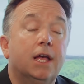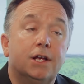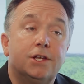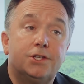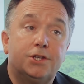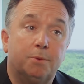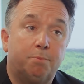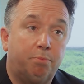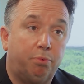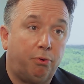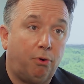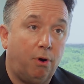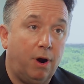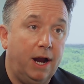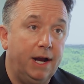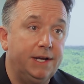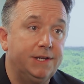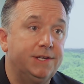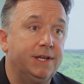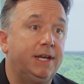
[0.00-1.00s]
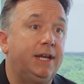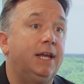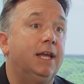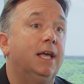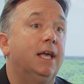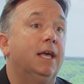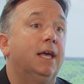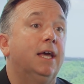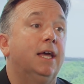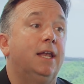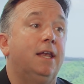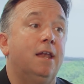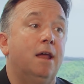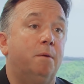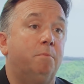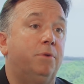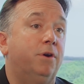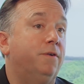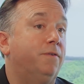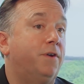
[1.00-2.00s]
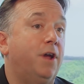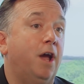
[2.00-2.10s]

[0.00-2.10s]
Surprising number of